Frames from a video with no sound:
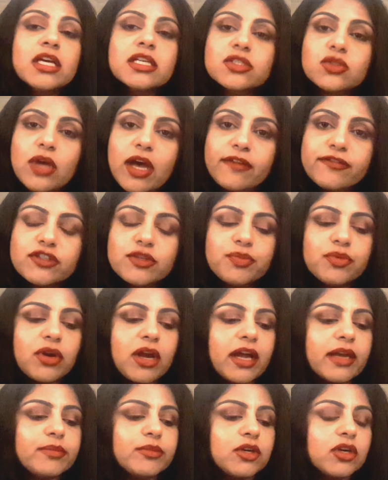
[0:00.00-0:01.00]
So after
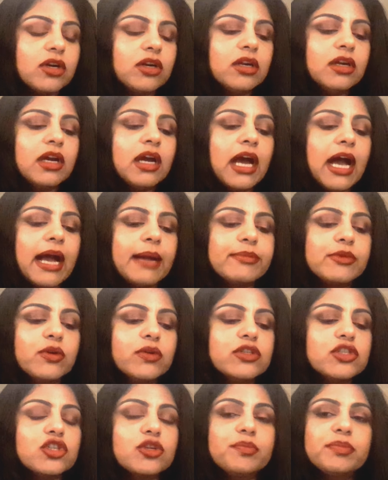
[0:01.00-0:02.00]
primer, I'm
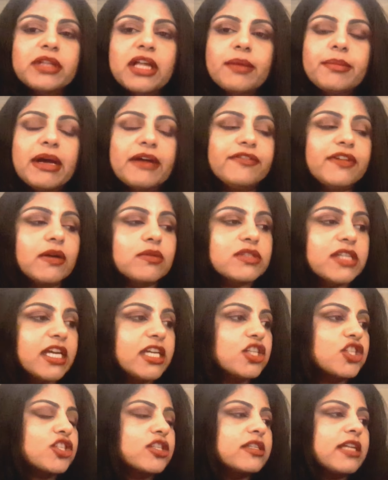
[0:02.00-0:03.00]
going to apply my
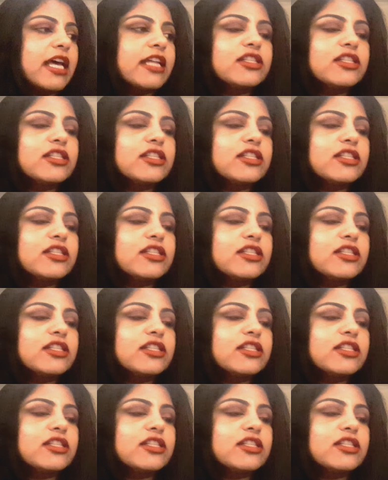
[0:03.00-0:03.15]
foundation.